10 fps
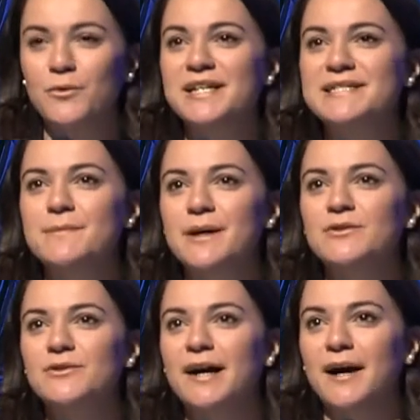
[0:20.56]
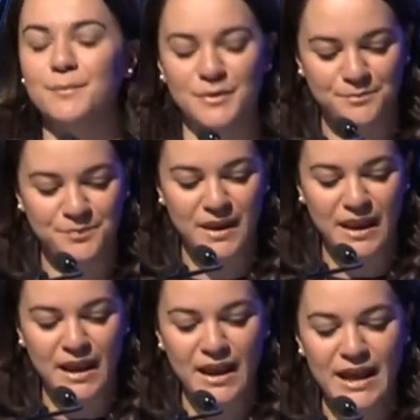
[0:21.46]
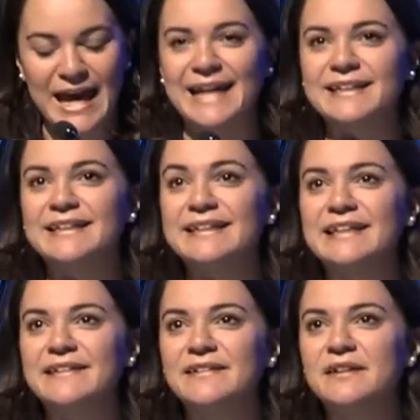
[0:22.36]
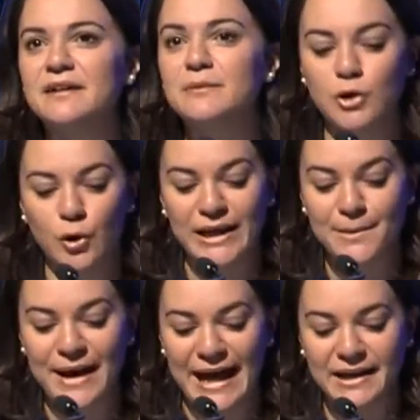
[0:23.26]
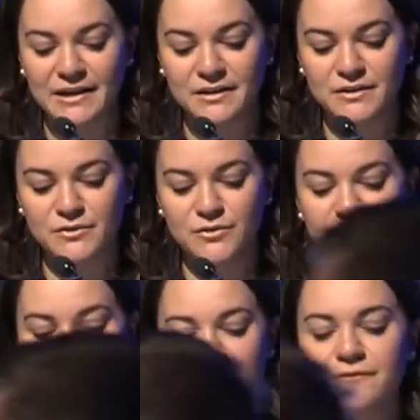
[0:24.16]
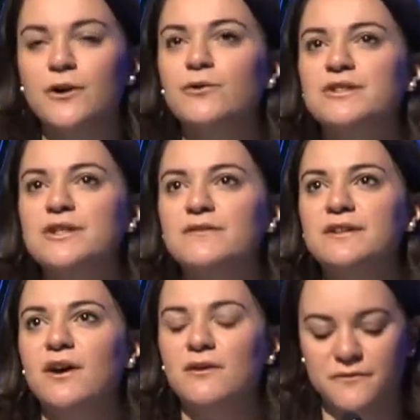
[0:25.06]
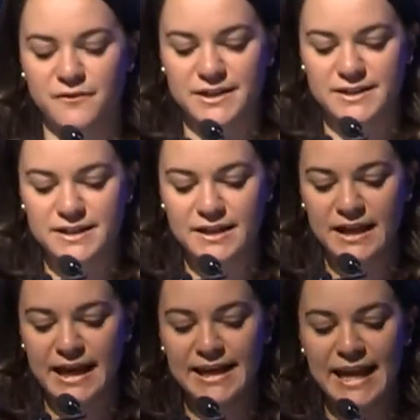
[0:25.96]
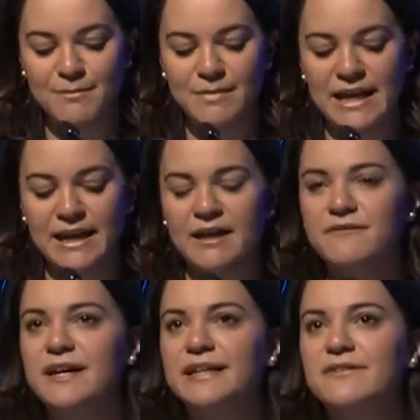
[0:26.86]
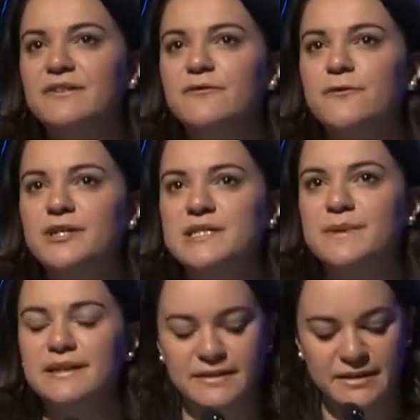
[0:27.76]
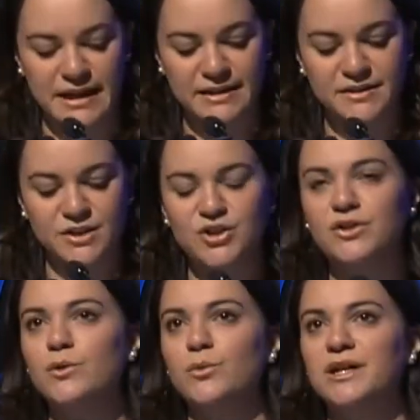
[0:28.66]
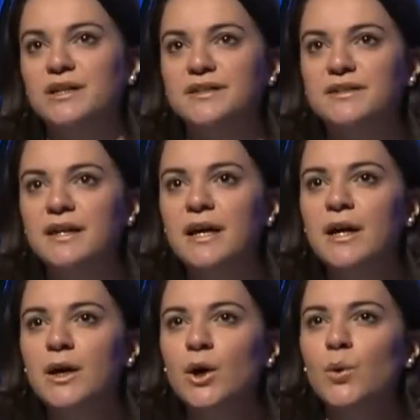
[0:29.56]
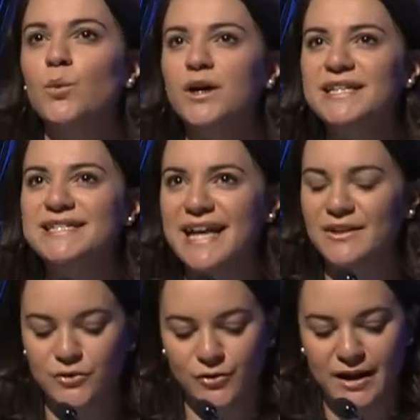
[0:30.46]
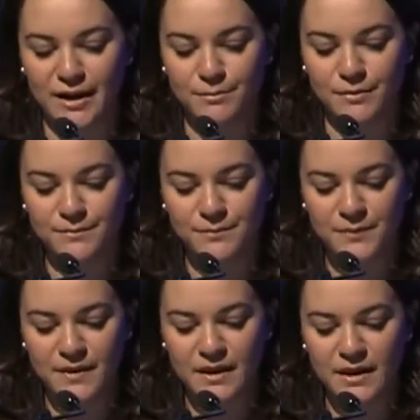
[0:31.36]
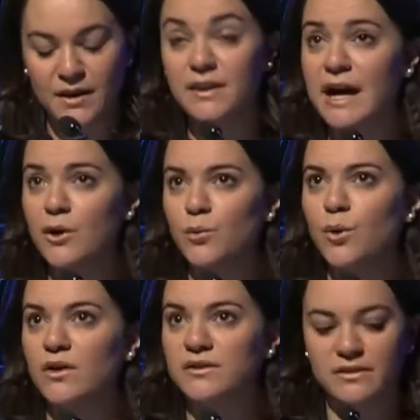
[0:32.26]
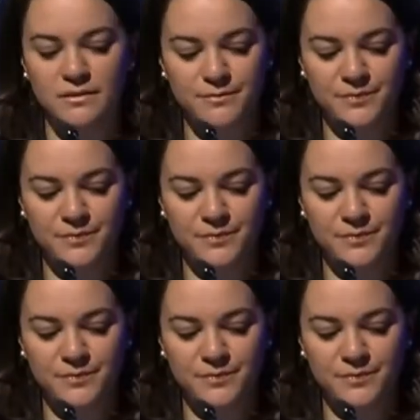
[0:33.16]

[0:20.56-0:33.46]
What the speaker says: what is about to come. And indeed, going back to the key focus of the conference, and namely effective enforcement in the digital world, what is yet to come? Now what?